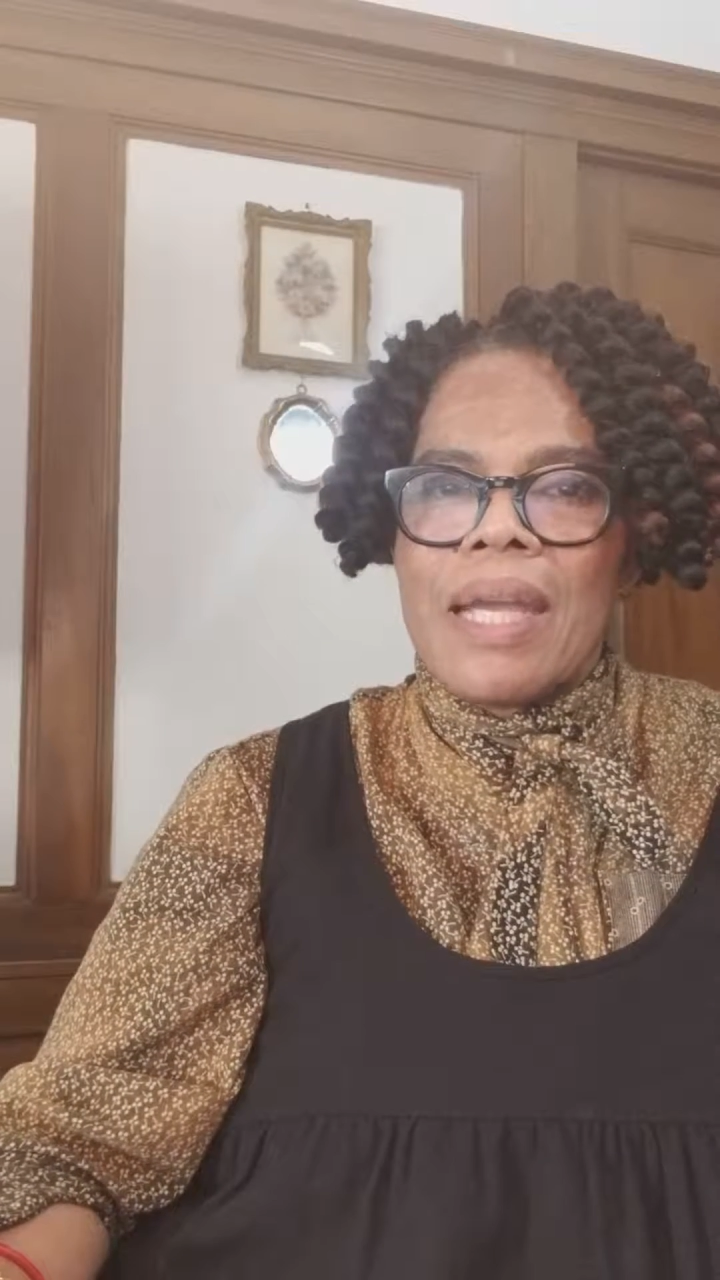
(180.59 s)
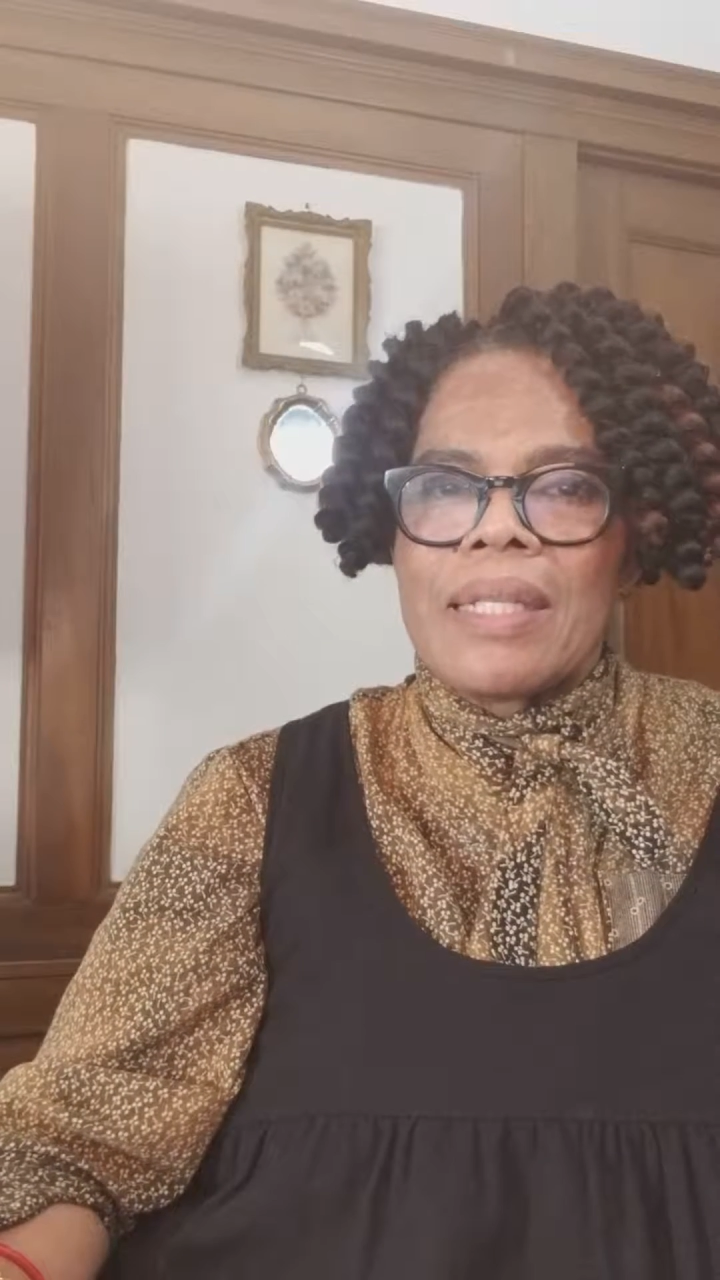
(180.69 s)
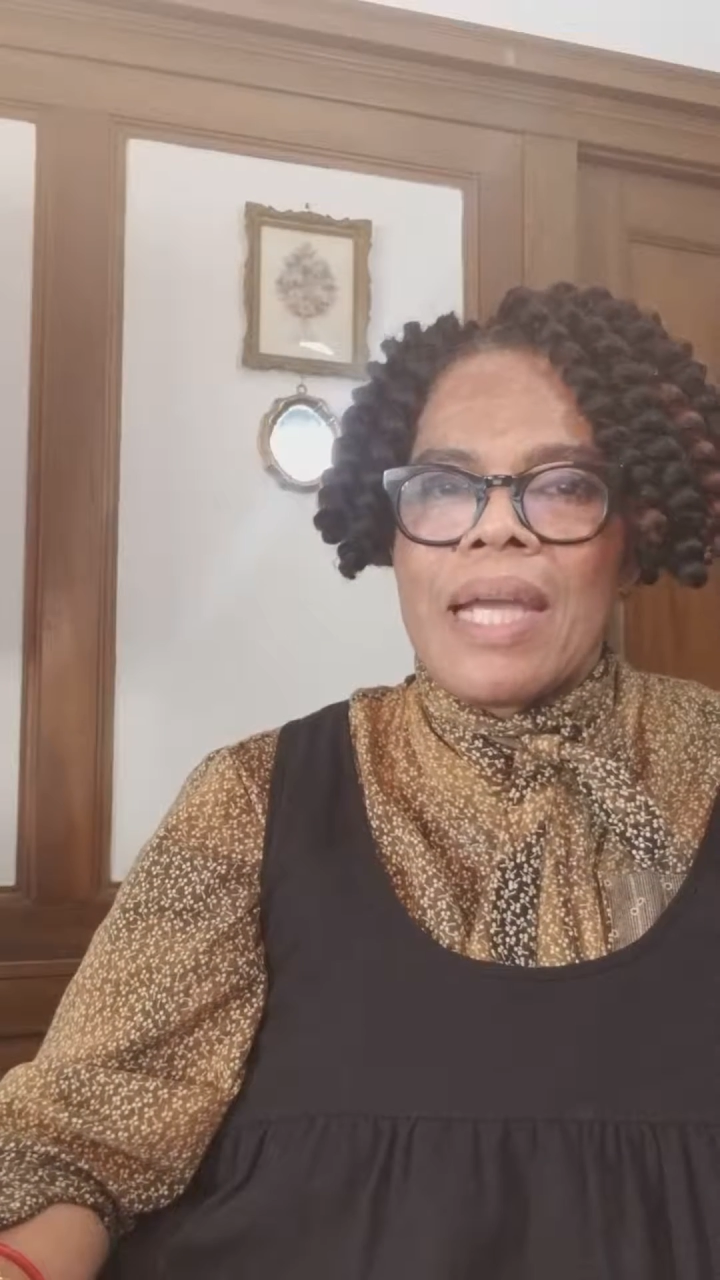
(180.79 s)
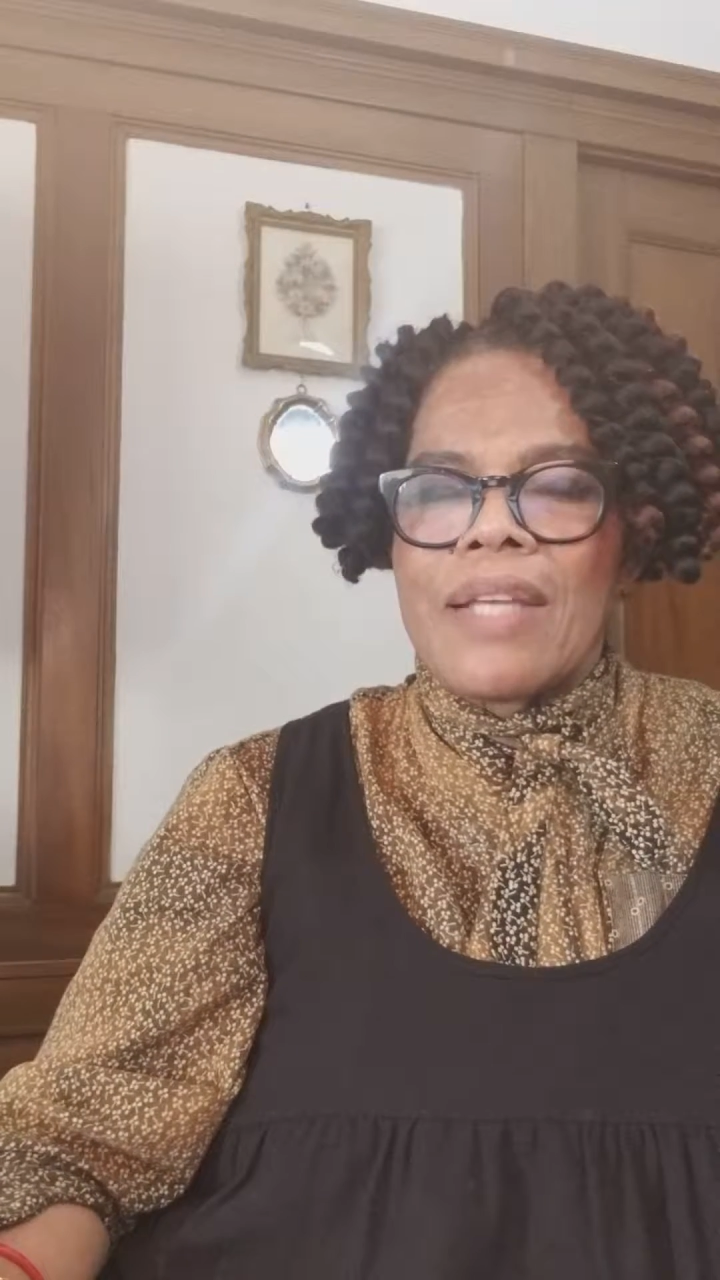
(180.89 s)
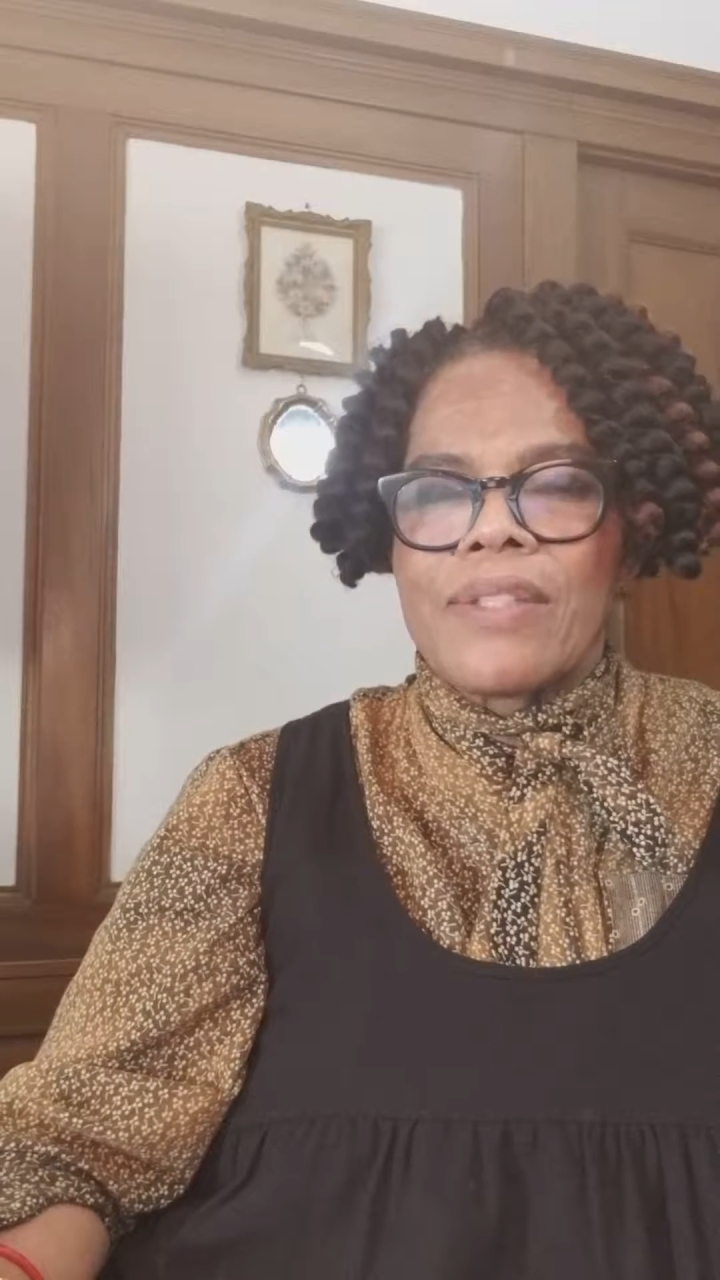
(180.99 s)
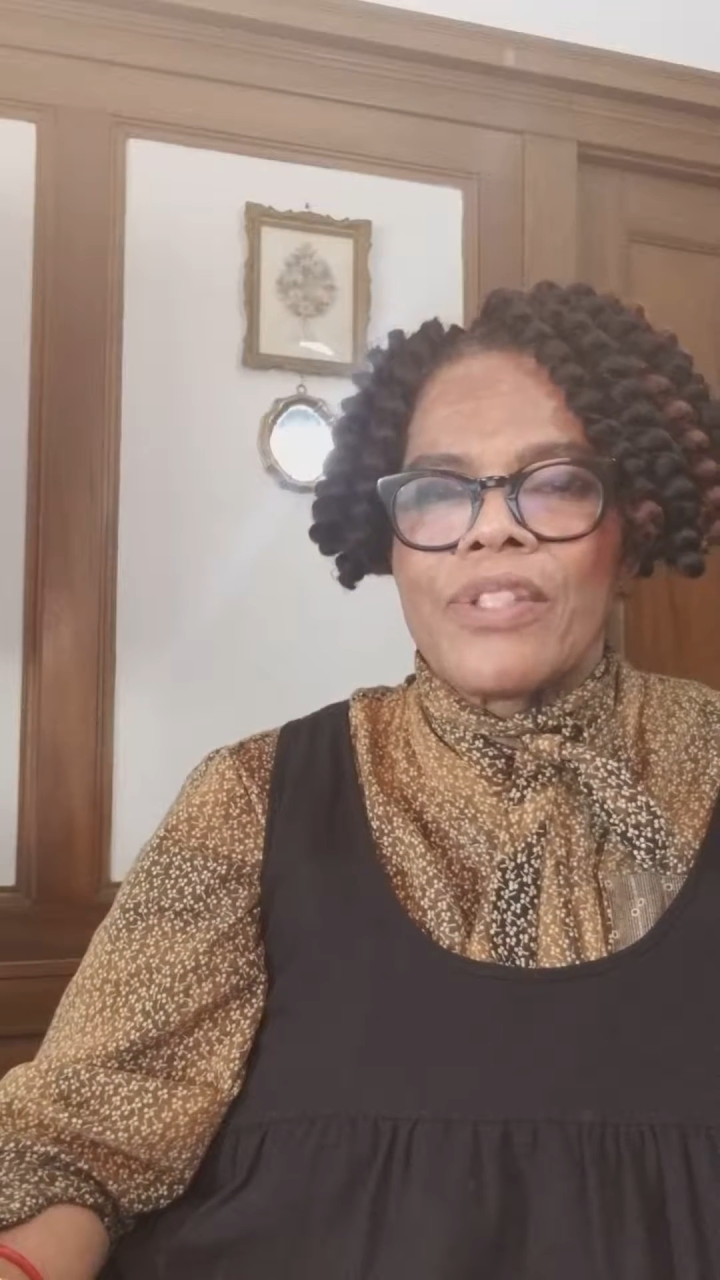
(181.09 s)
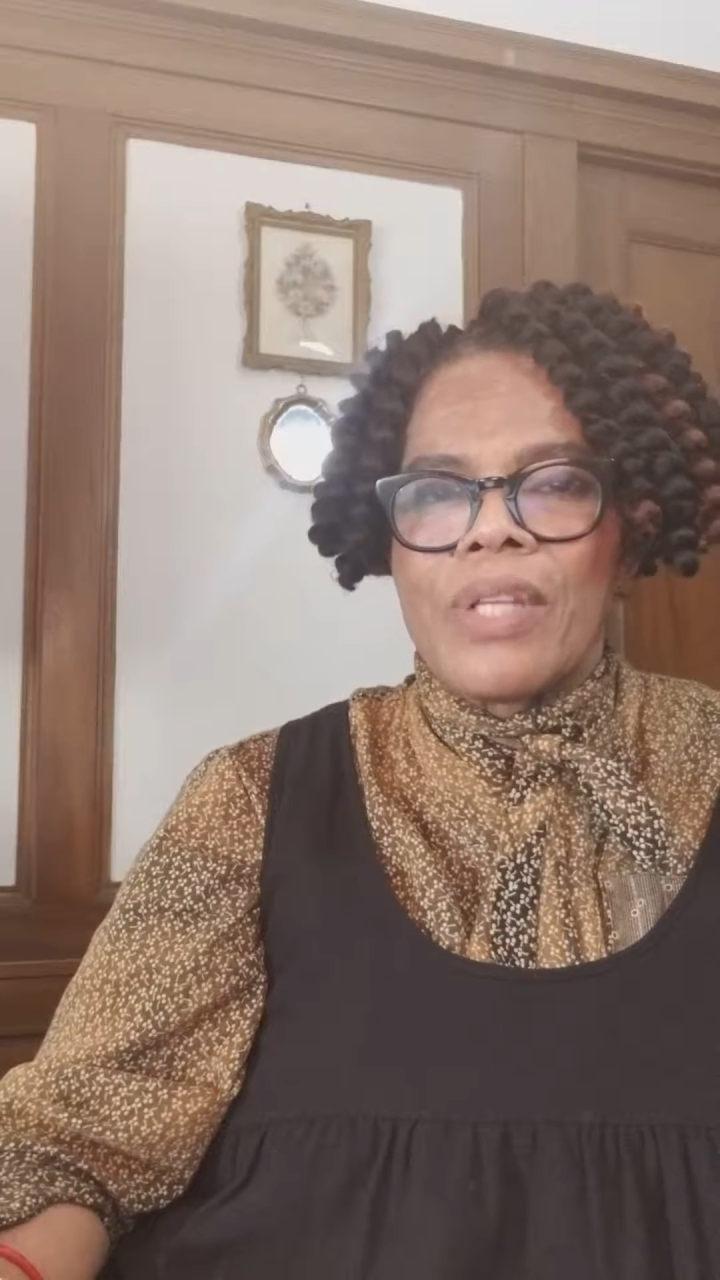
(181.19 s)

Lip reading: and ask her